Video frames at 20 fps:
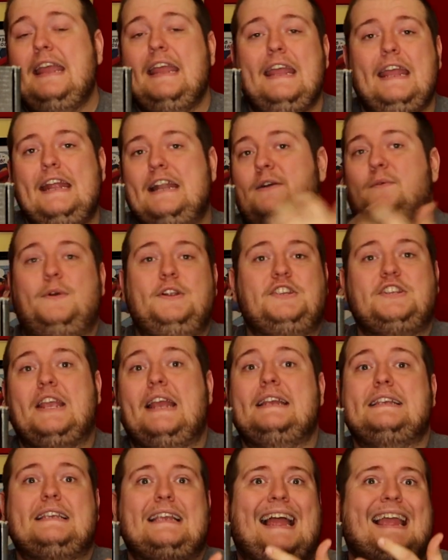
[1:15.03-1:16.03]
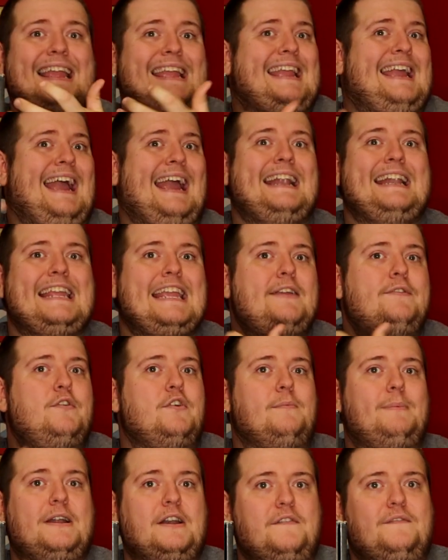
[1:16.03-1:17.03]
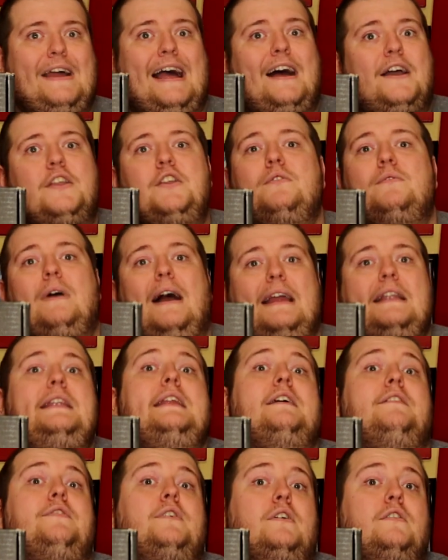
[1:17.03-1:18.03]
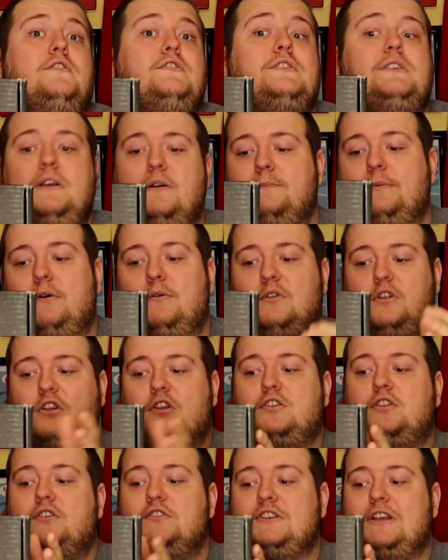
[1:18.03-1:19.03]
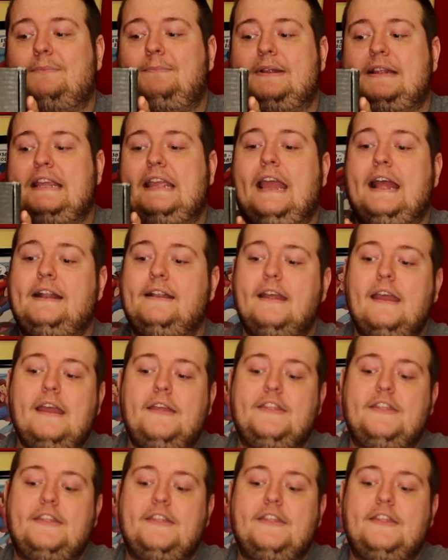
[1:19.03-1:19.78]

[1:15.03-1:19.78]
in which case I can kind of give you a better value idea of those, but we'll look those up at the end.